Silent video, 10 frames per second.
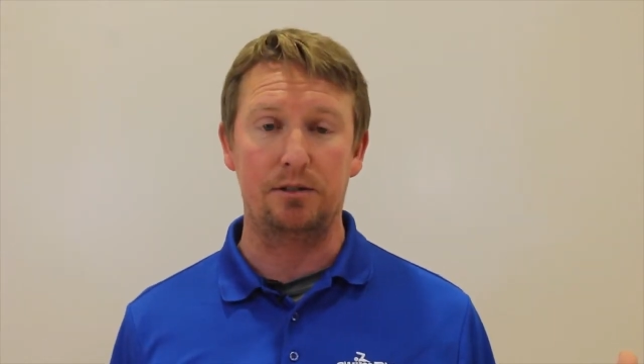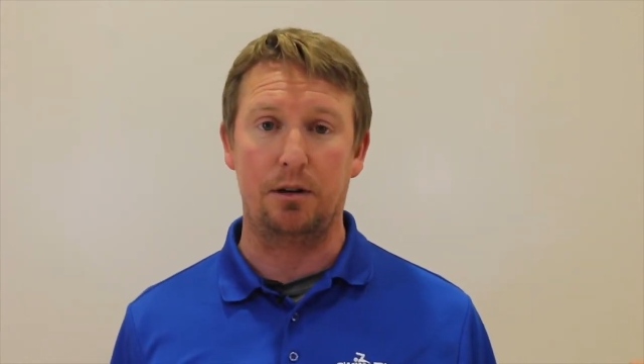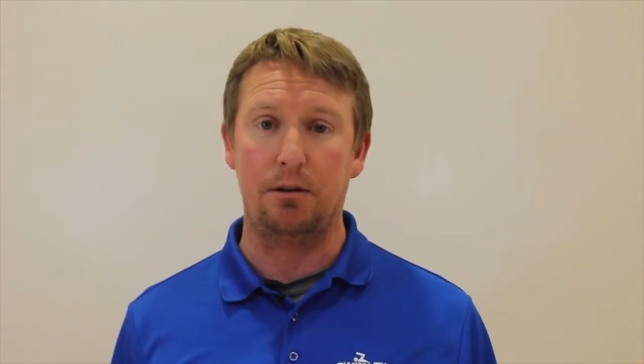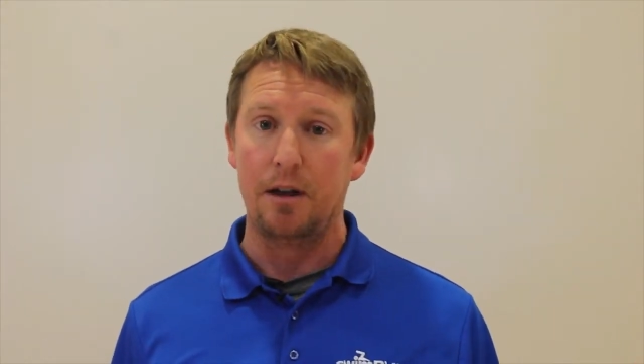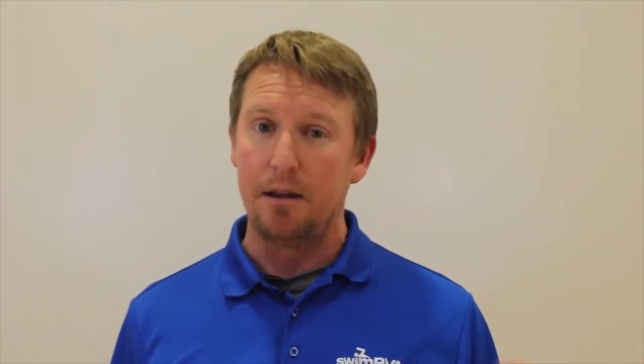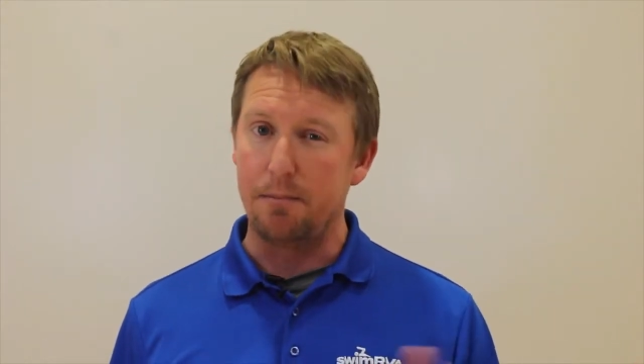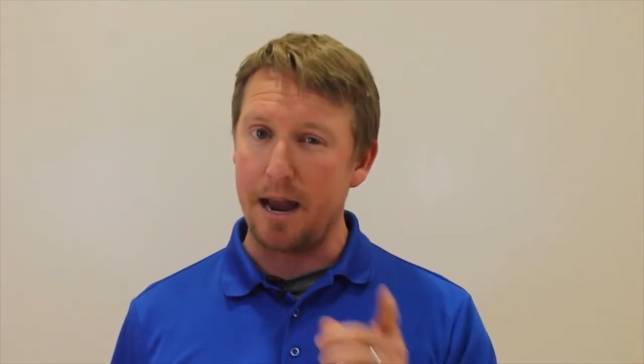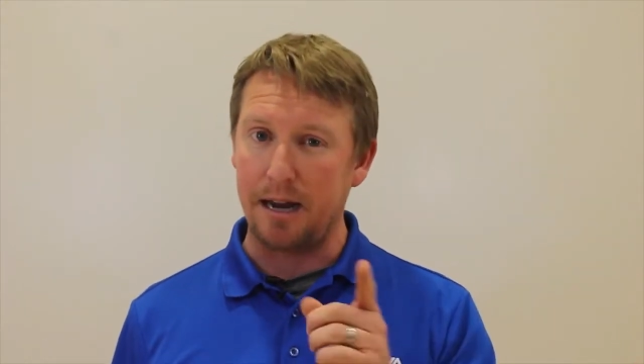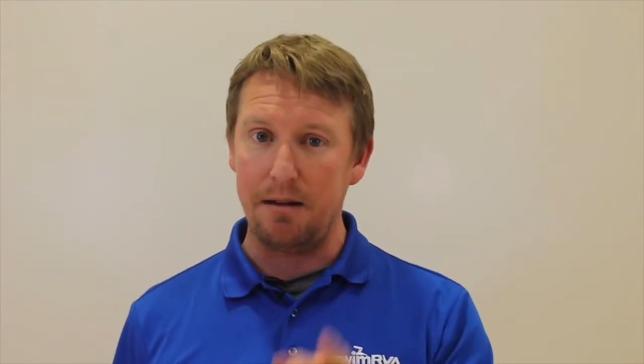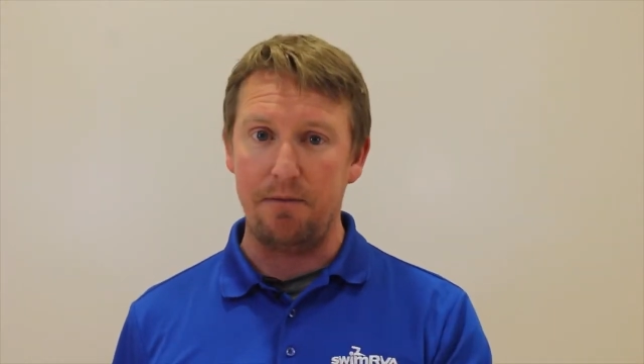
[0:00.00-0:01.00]
So,
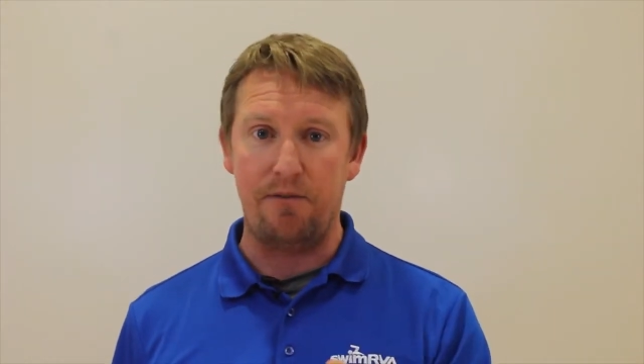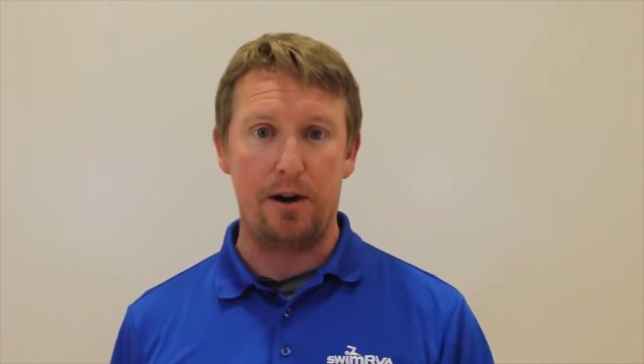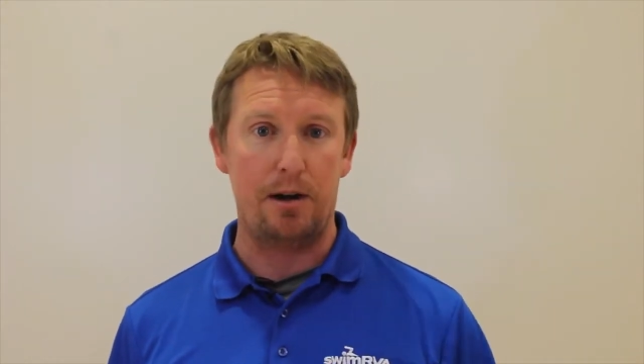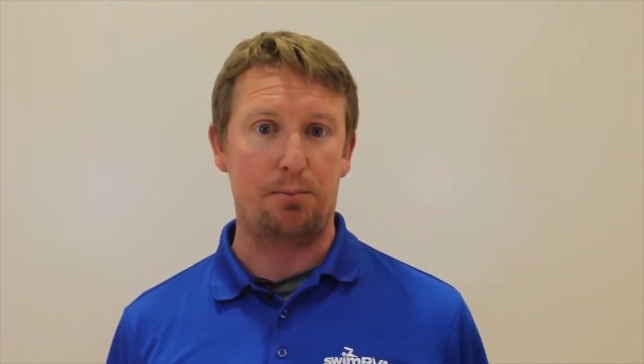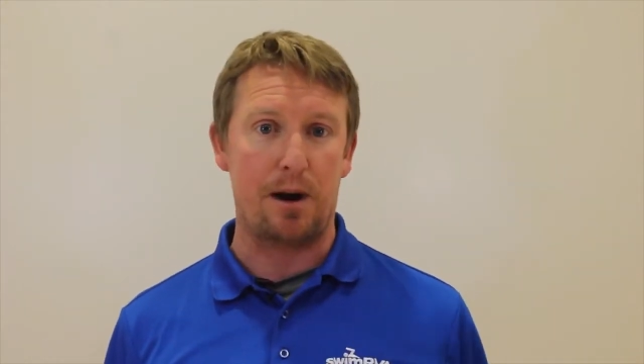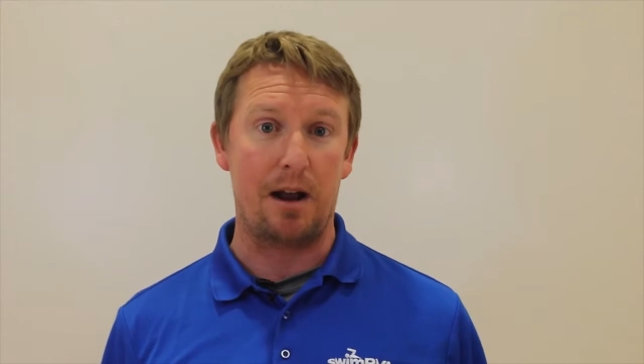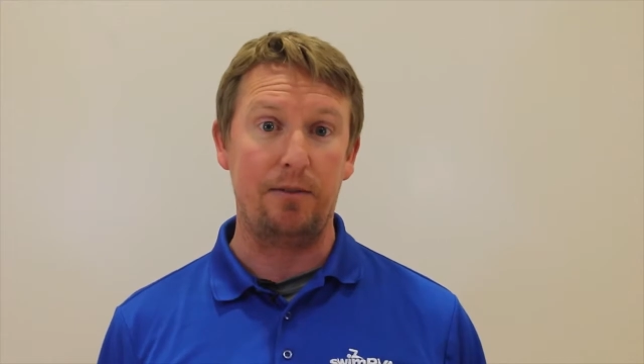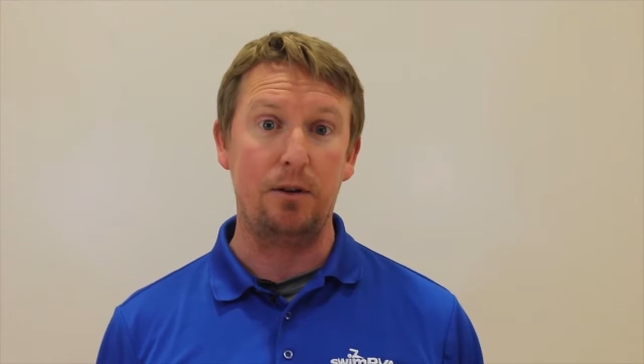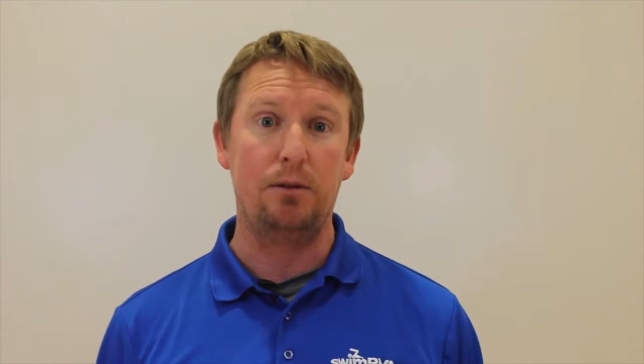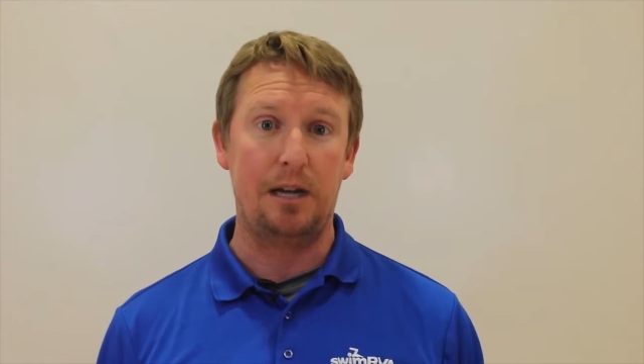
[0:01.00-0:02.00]
Maggie, very proud
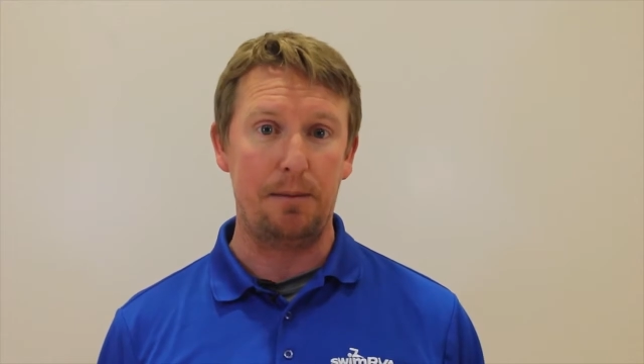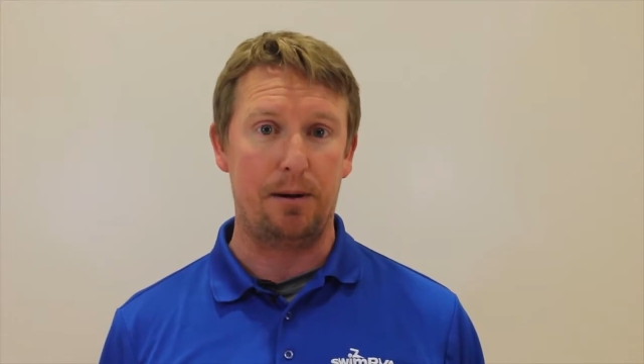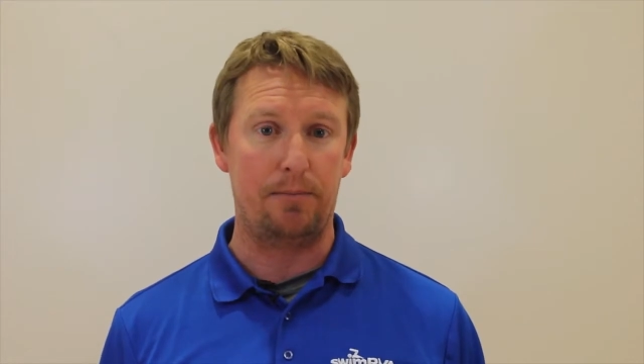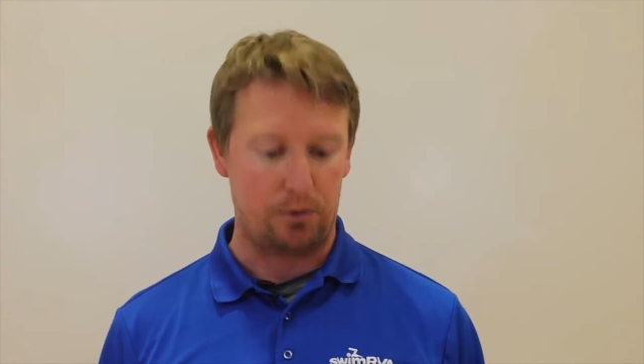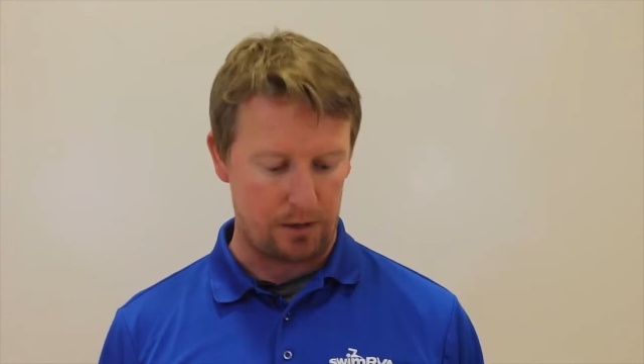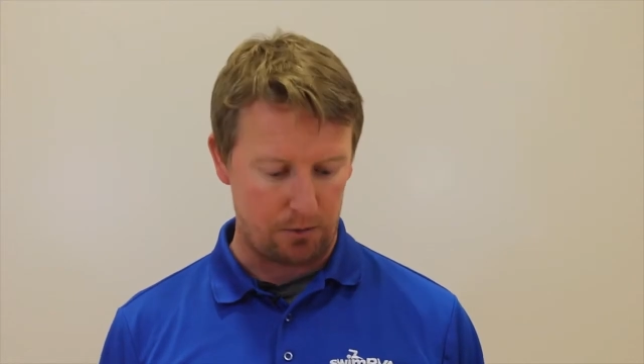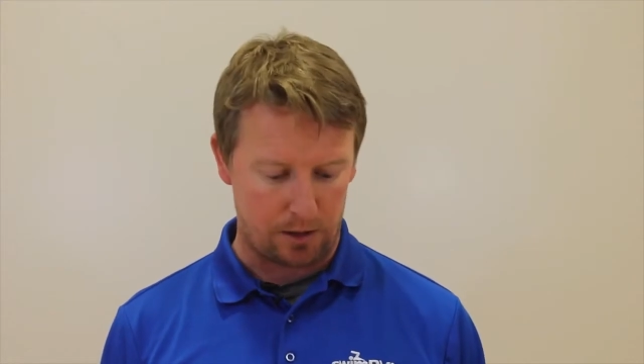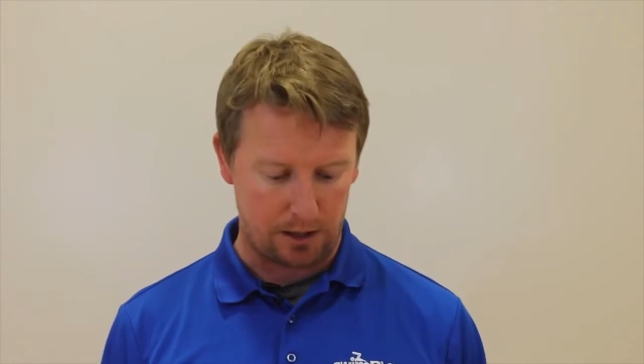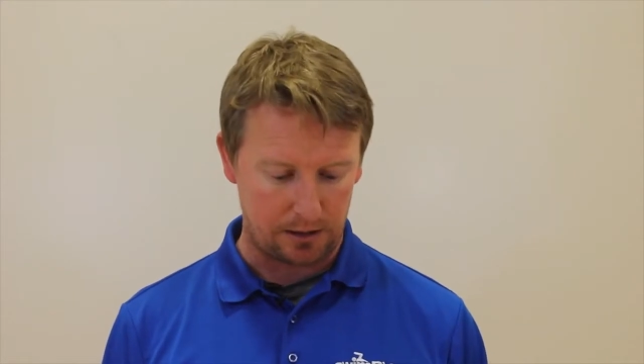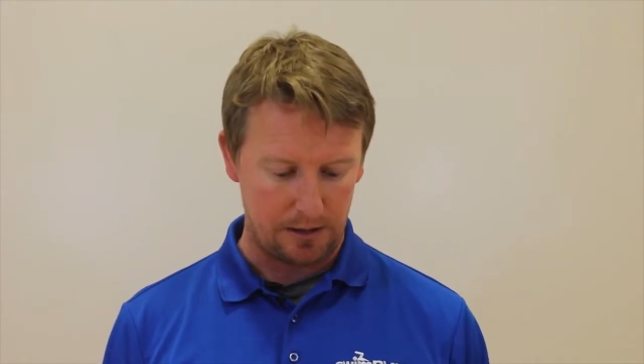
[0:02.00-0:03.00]
of you. Keep up the great
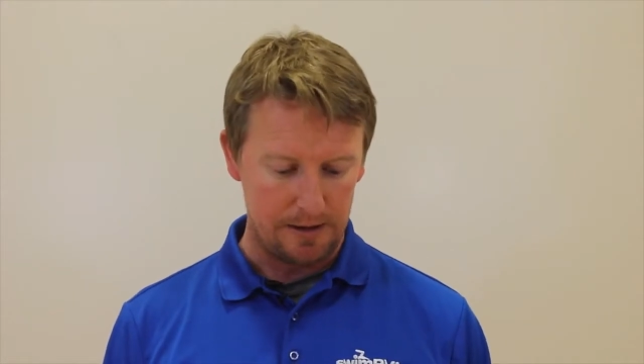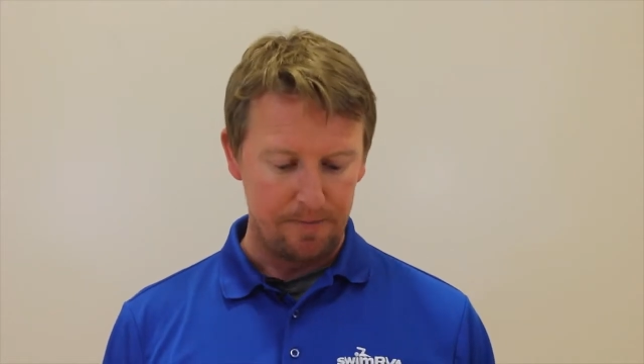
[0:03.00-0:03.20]
work.